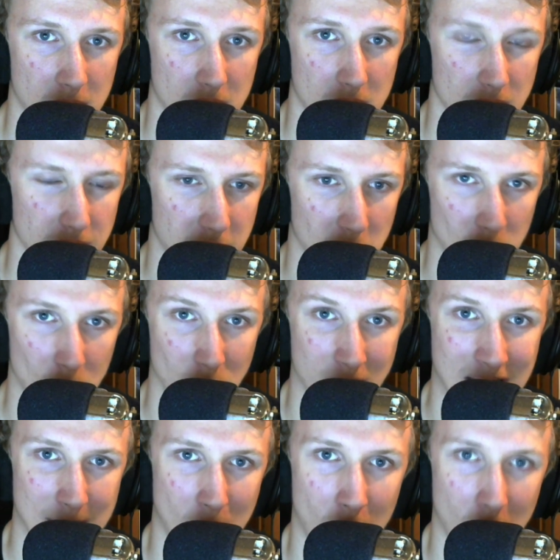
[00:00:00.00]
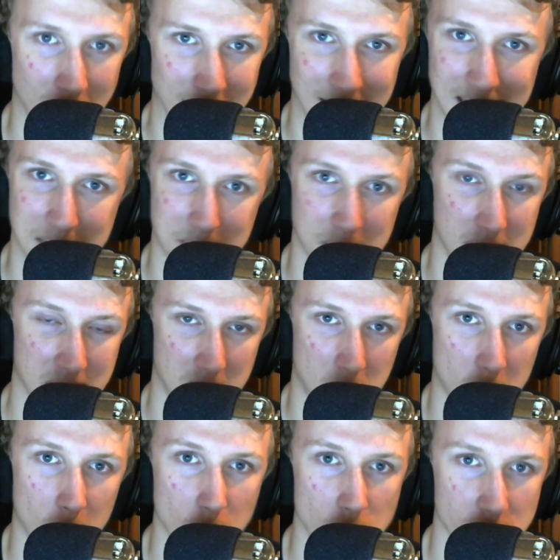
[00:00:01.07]
that will get behind it. It's, it's a
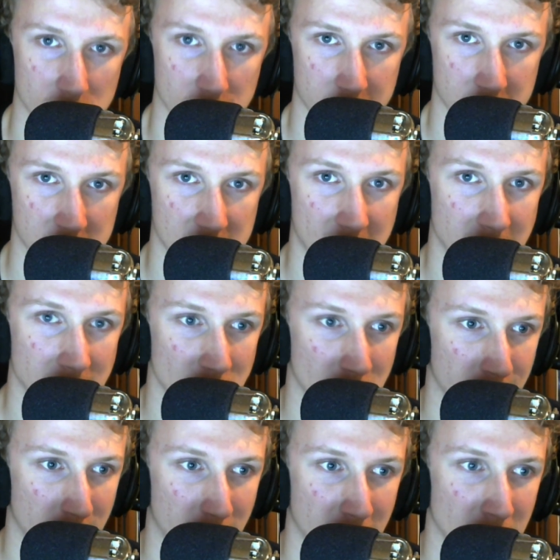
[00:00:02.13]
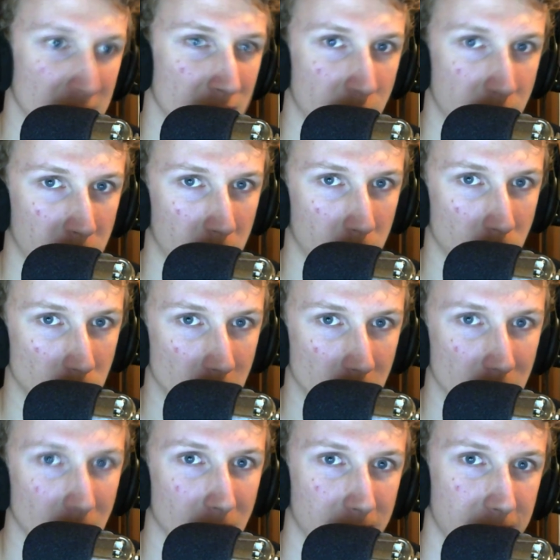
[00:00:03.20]
cauldron of a stadium. You think Liverpool,
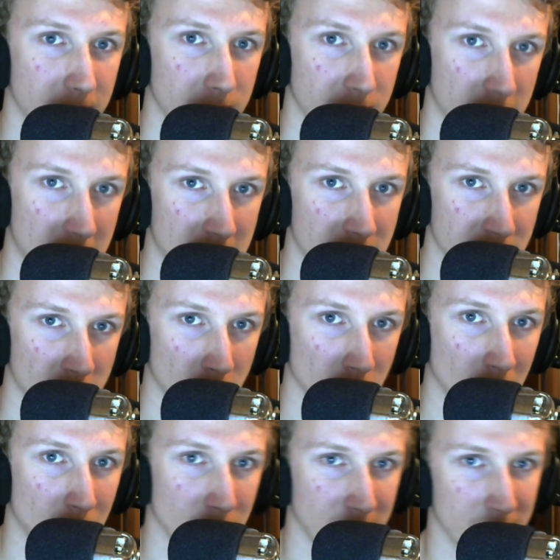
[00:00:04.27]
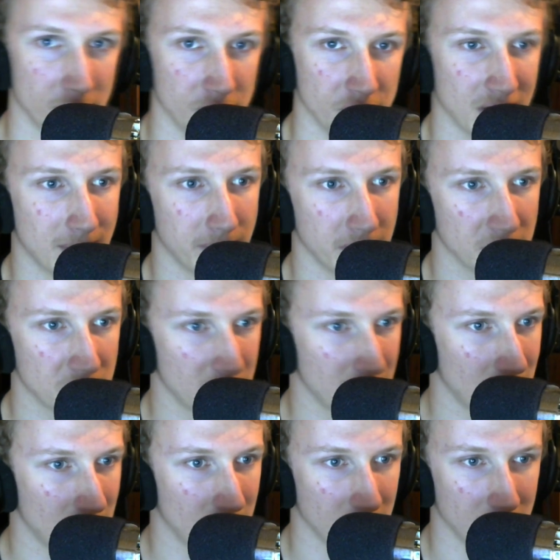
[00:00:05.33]
not a few years ago, like when they were in Champions
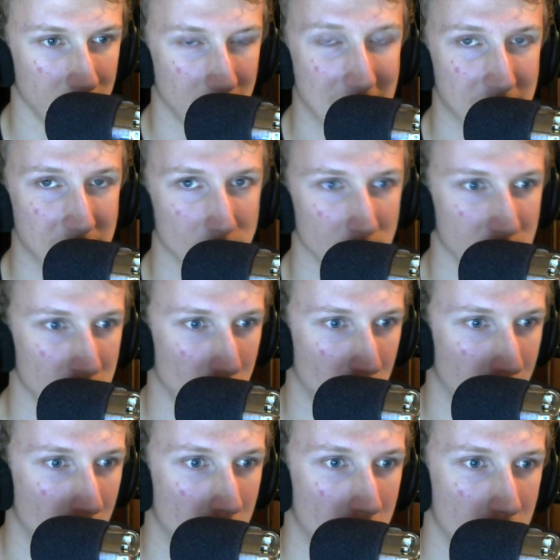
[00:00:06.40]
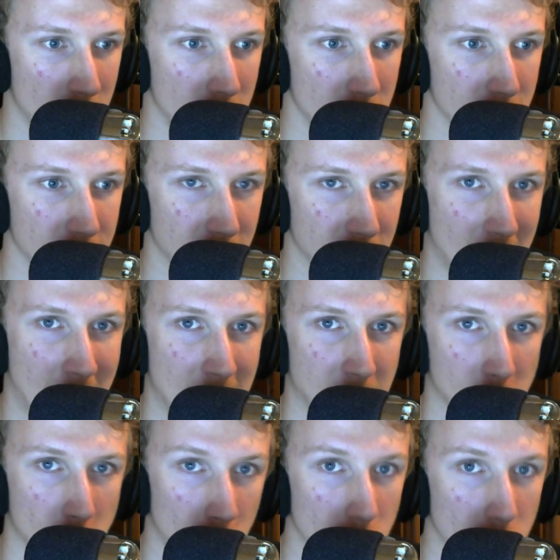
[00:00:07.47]
League and that sort of time, they had a
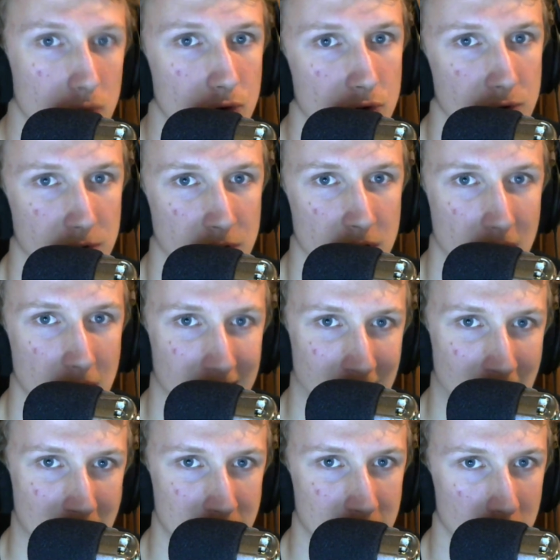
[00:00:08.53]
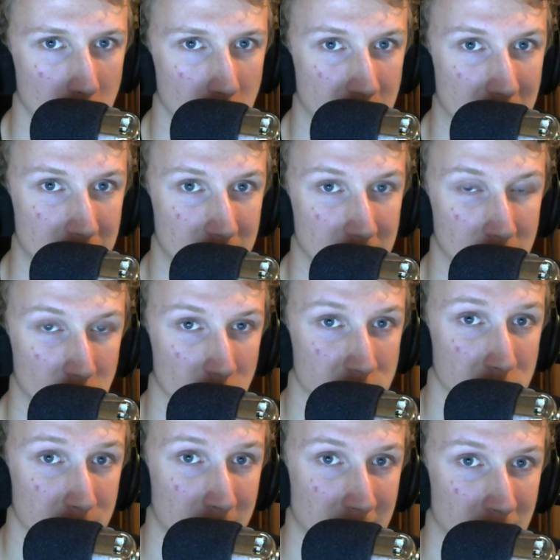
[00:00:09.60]
cauldron in Anfield that did not stop
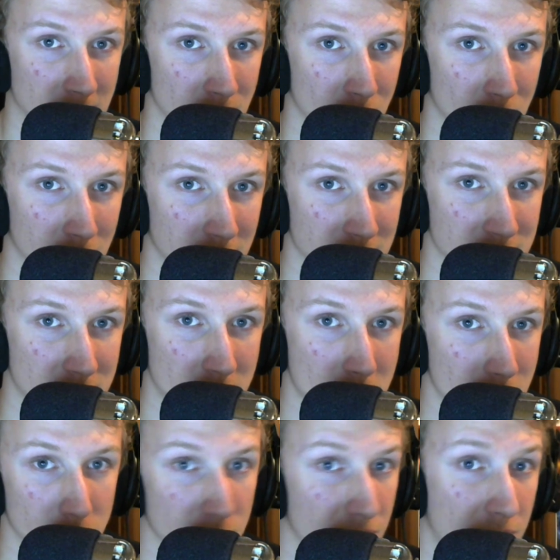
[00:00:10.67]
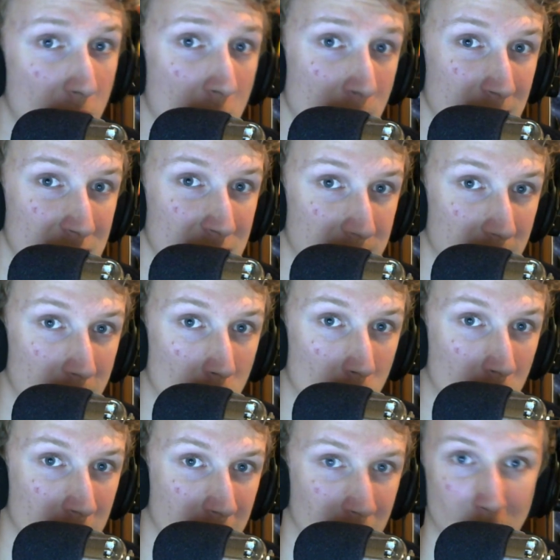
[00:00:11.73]
making noise from 30 minutes before
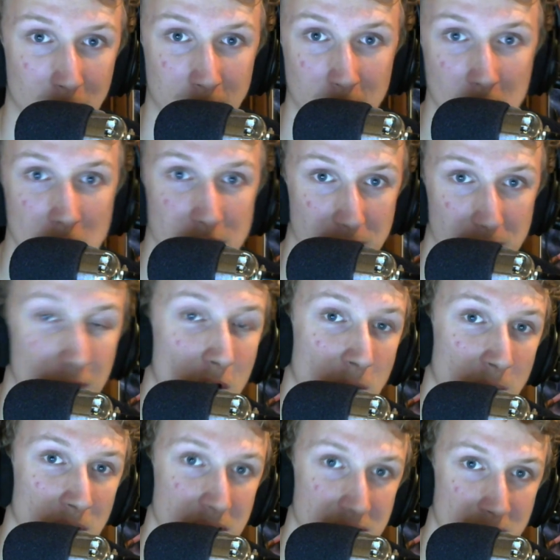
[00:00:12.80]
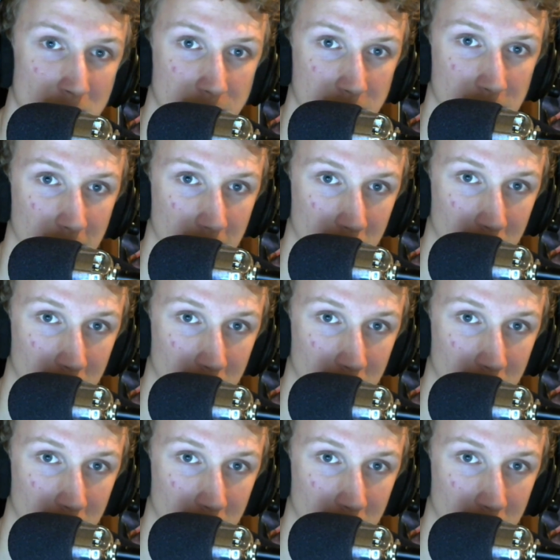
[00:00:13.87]
kickoff to 30 minutes after kickoff.